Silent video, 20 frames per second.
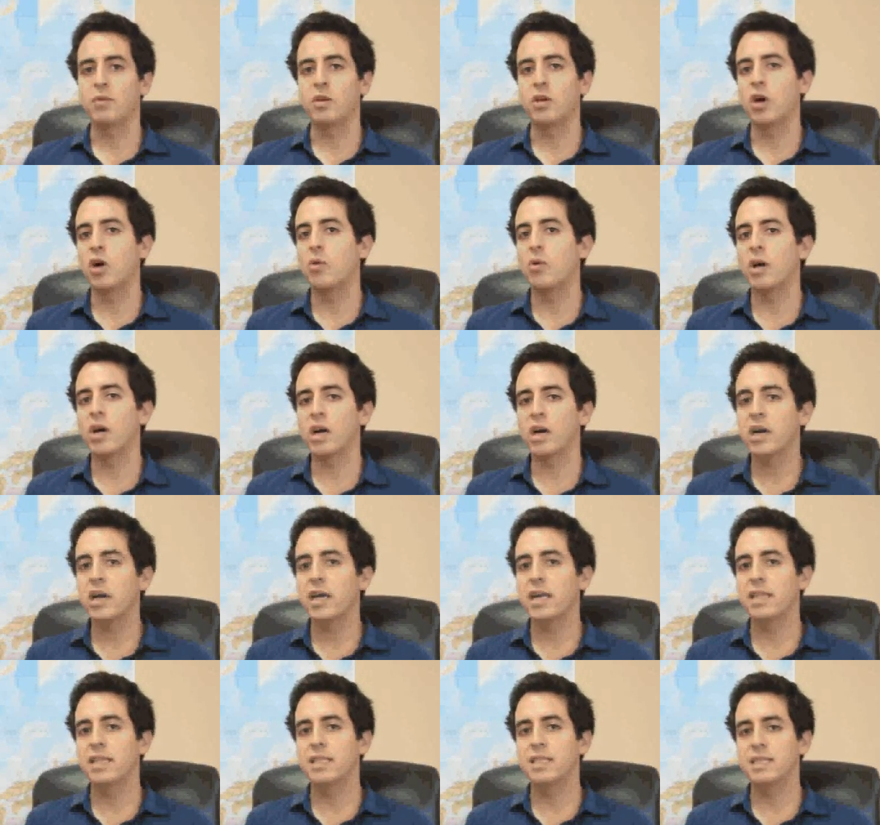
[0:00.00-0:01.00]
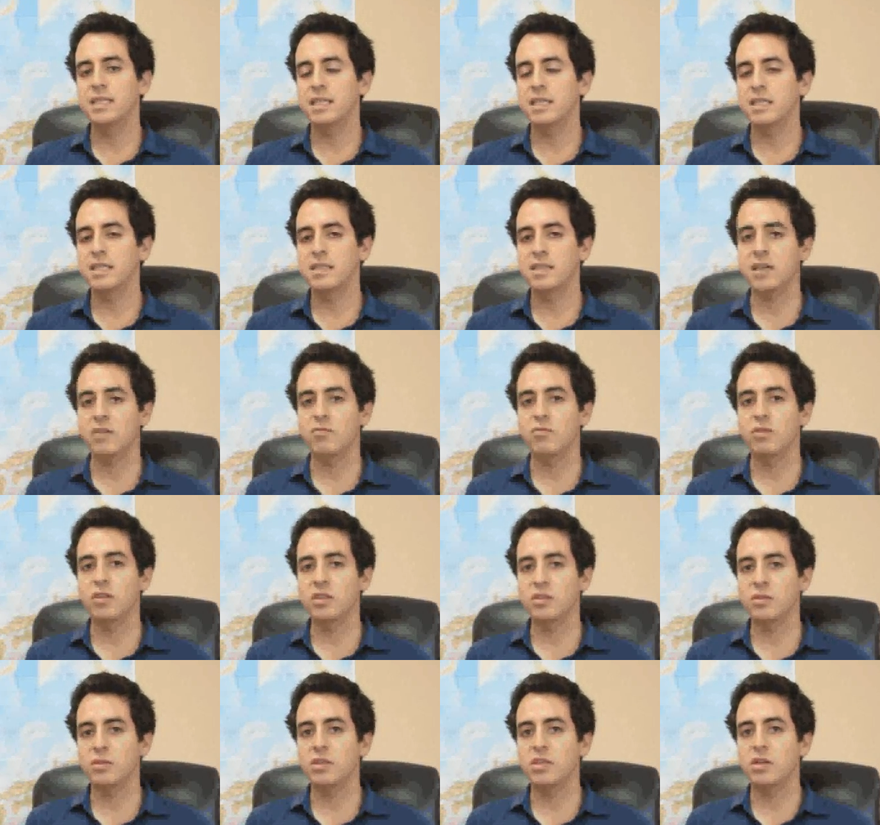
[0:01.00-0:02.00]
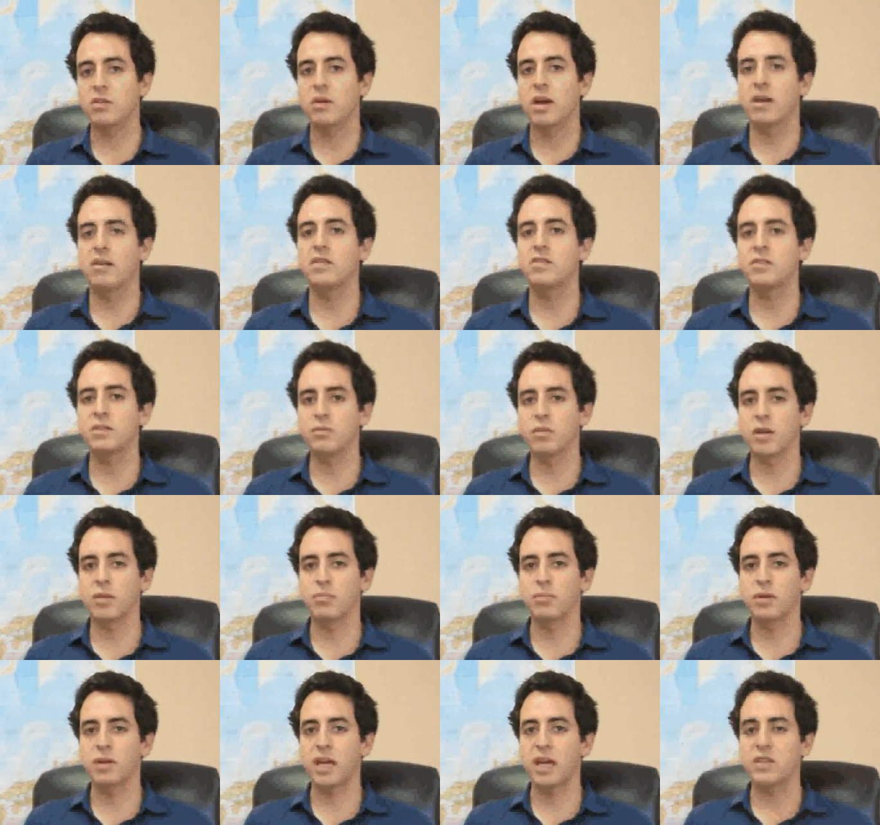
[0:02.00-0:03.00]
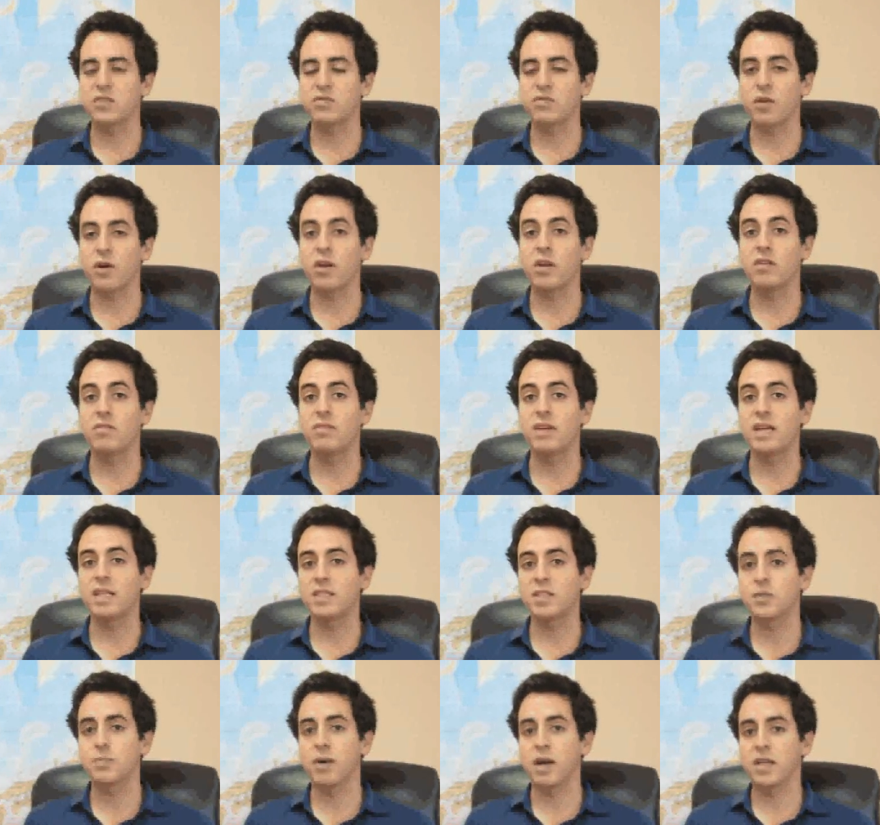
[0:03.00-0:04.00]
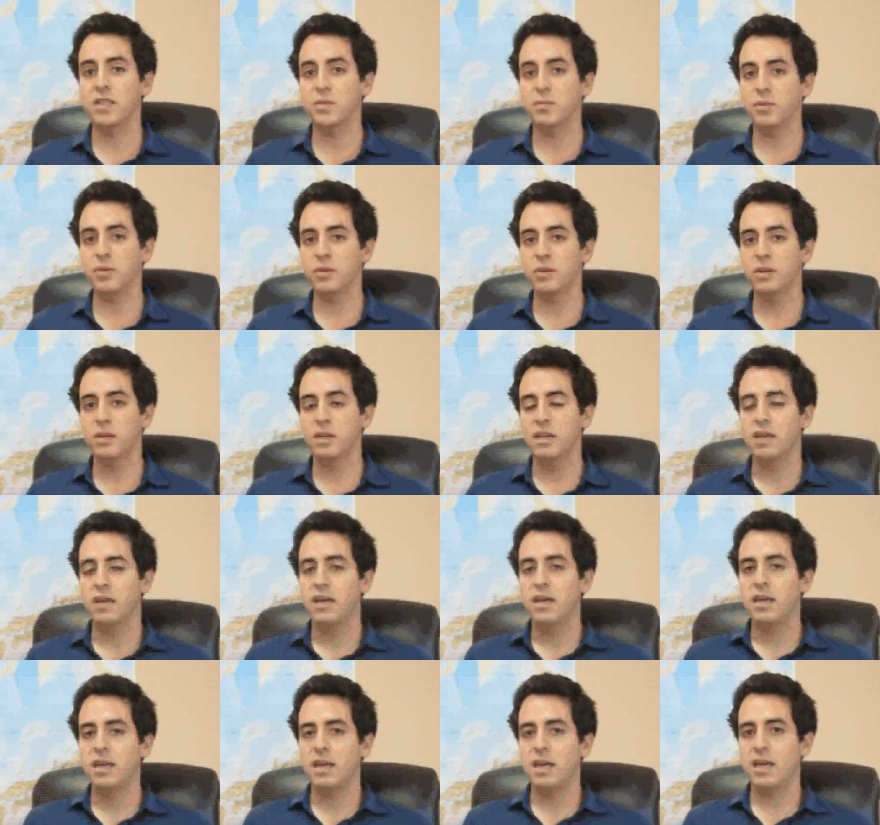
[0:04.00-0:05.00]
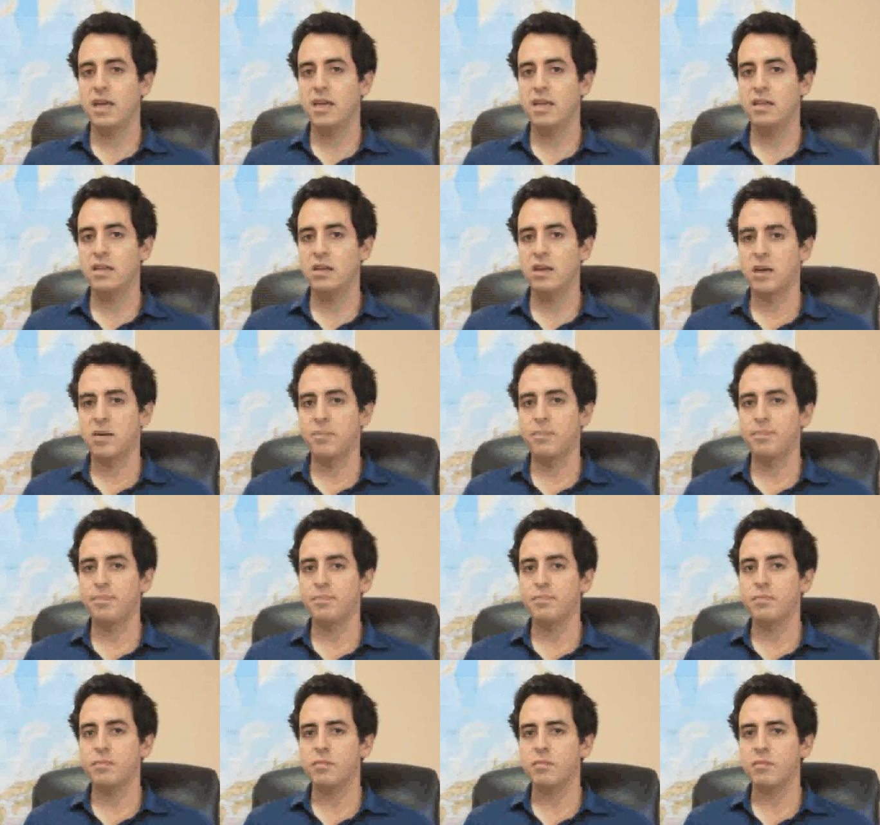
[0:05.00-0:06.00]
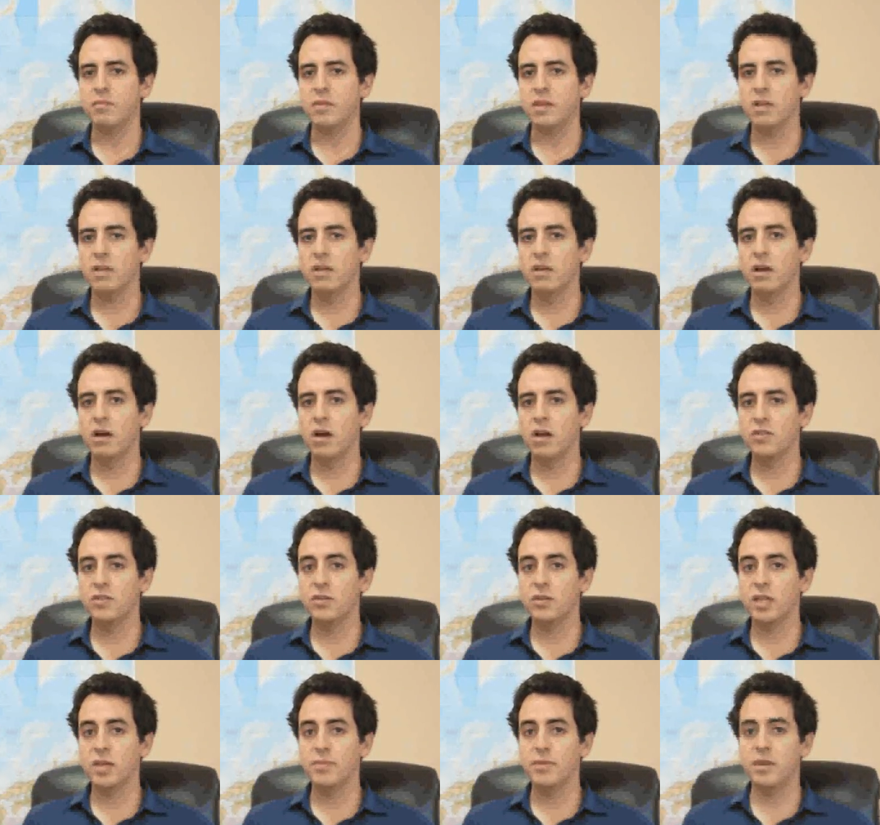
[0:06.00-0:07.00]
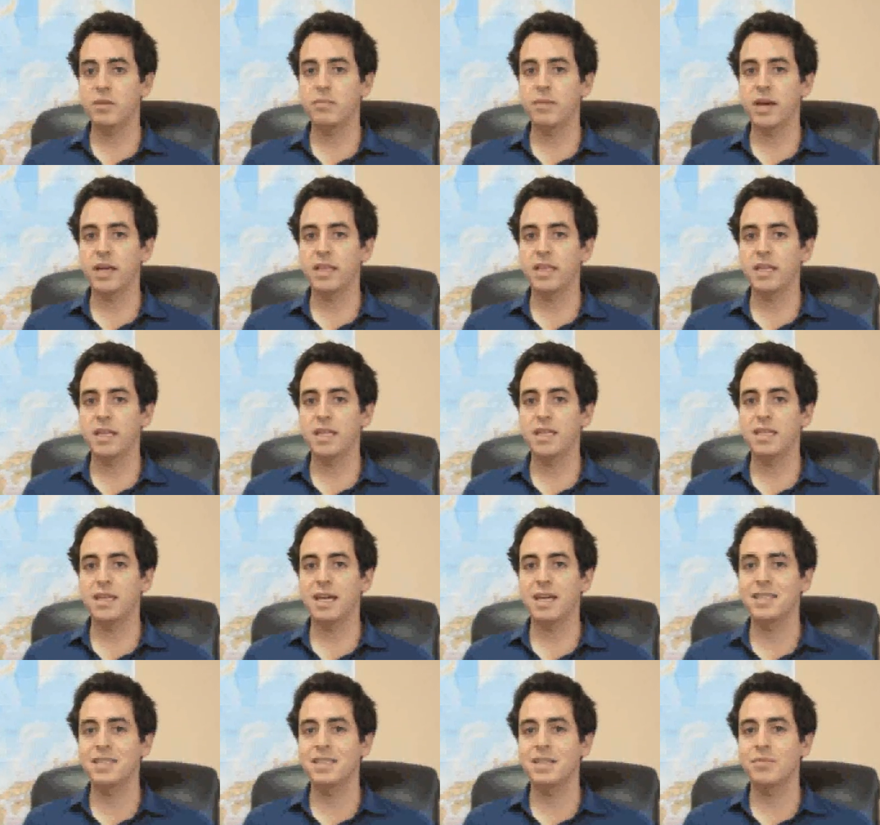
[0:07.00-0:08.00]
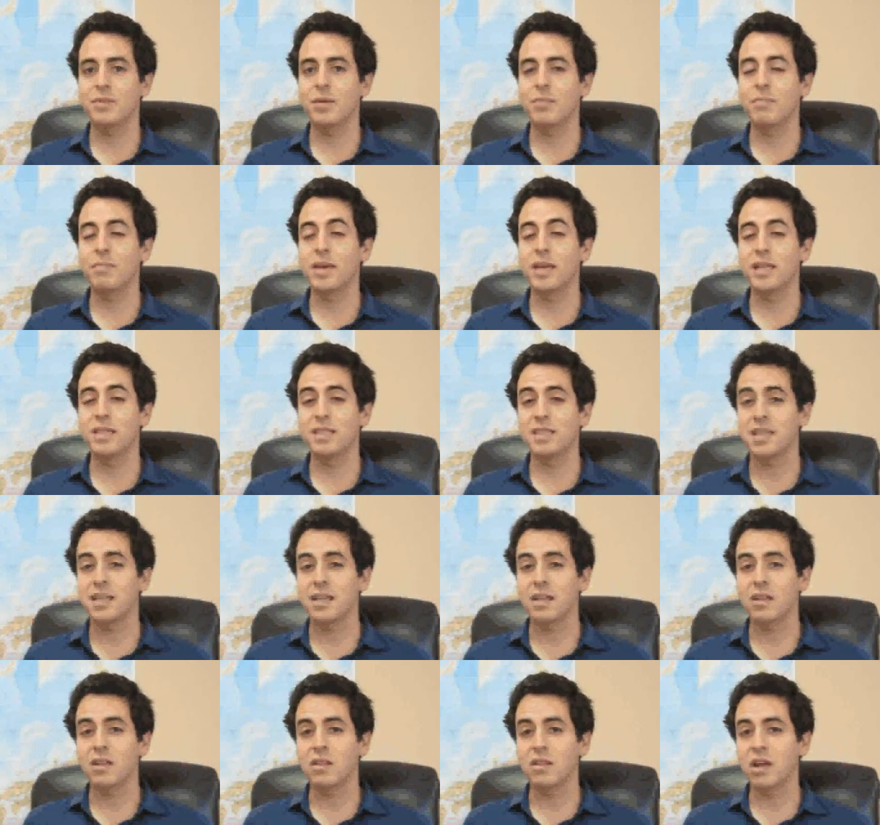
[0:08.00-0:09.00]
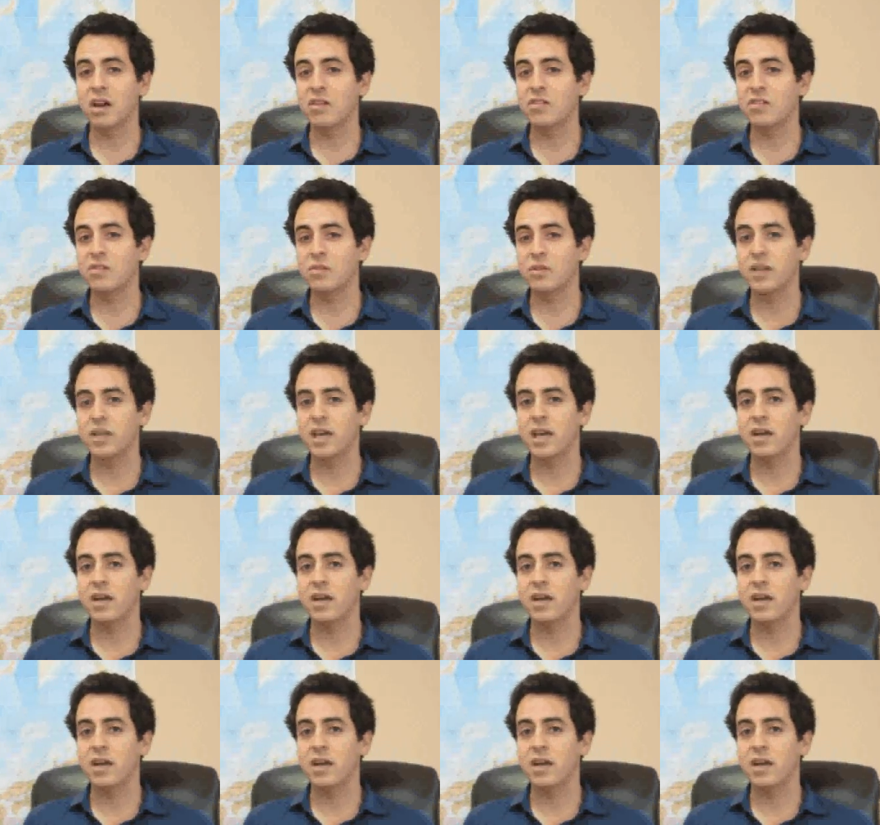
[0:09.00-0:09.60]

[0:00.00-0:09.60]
Goa and the cities get really, really crowded, so you want to book as far in advance as possible. And also keeping in mind that India has some amazing luxury